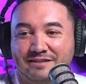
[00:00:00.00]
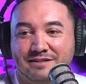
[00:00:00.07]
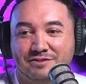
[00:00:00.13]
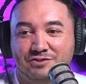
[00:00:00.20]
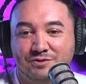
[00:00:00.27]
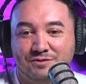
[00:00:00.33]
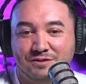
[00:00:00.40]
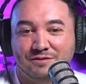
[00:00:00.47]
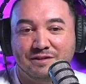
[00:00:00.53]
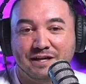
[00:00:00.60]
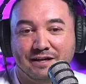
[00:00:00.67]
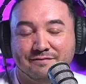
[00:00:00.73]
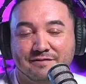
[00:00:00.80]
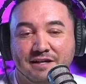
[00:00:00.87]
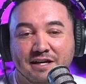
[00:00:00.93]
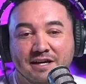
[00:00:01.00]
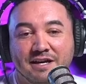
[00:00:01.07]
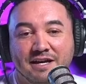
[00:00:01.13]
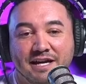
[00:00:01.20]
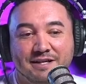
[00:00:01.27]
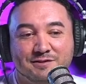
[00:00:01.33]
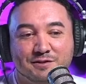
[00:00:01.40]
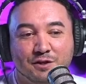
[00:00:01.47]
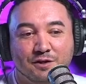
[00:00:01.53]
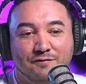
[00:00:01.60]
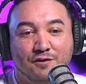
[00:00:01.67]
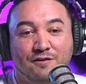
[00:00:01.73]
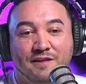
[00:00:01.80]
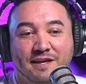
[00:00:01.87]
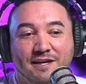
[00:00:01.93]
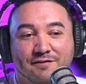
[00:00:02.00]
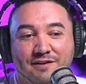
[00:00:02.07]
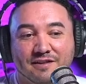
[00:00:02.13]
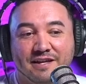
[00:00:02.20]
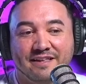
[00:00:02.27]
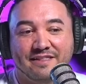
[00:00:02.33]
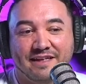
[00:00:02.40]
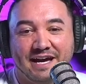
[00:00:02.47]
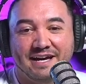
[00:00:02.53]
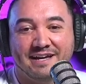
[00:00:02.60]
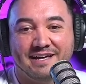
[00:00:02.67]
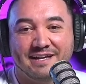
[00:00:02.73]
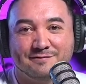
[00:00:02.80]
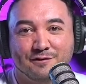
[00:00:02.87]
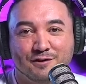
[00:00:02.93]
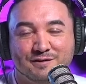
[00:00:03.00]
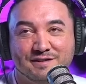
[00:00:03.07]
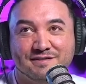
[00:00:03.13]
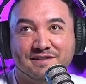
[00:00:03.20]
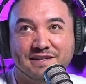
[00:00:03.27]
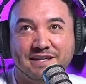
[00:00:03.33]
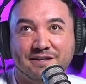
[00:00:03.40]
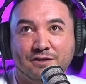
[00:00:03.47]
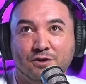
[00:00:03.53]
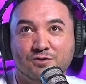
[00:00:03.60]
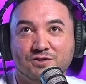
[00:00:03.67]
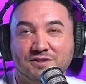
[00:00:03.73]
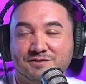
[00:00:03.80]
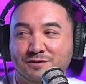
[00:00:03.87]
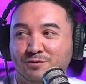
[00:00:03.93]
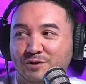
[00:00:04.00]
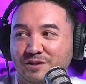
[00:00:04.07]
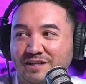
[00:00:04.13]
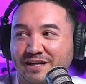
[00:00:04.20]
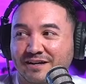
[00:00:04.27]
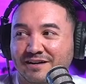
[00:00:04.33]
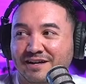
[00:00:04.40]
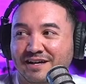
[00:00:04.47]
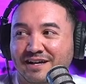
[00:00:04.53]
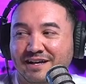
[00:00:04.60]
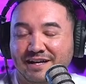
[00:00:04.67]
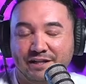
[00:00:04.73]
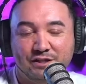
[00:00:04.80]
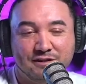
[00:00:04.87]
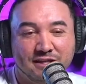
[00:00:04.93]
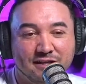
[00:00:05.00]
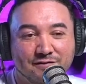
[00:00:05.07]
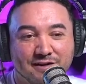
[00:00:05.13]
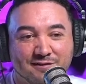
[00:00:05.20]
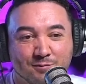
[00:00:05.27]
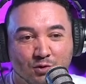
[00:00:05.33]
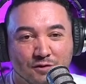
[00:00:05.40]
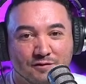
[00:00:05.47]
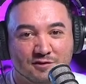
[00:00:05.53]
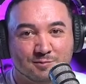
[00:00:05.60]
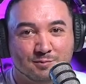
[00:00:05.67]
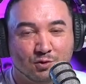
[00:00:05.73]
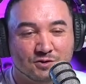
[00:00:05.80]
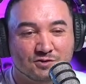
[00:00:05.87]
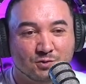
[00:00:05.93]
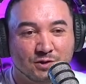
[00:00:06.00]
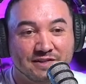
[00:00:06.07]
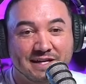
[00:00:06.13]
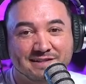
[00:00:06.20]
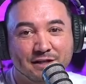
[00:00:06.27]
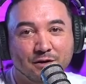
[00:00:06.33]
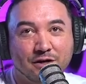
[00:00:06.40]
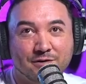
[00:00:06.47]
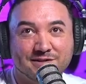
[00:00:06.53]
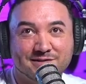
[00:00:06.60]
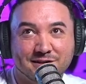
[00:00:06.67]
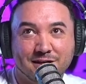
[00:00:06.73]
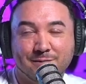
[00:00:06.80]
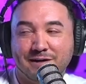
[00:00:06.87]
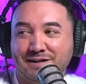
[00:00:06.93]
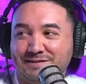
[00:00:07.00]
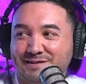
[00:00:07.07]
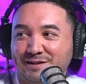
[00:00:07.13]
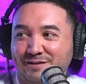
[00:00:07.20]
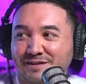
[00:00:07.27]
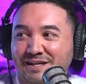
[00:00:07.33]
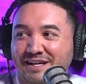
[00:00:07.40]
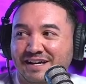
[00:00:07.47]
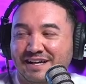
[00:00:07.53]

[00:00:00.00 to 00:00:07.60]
Yeah. Did you do enough? And so if you think of it like that as versus like oh just a workout, you think of it as more of a sports way. And that's how I always thought about it too.